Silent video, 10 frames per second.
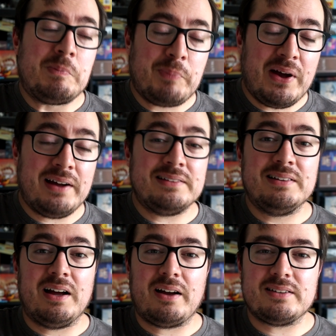but
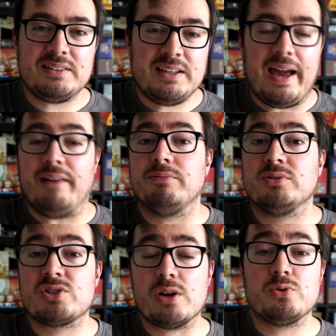uh, yeah,
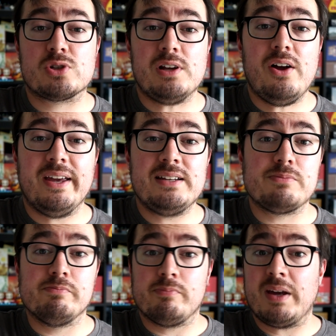so
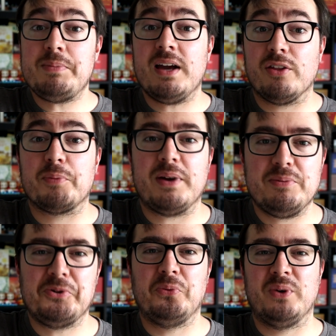Slide, maybe other
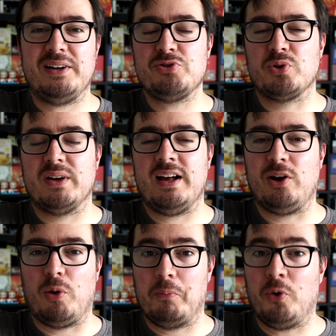people will enjoy it a
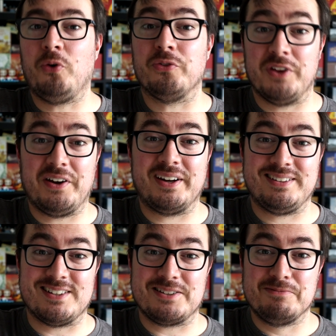lot more than I
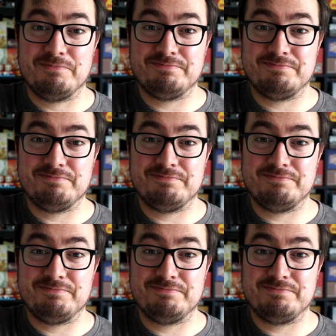did.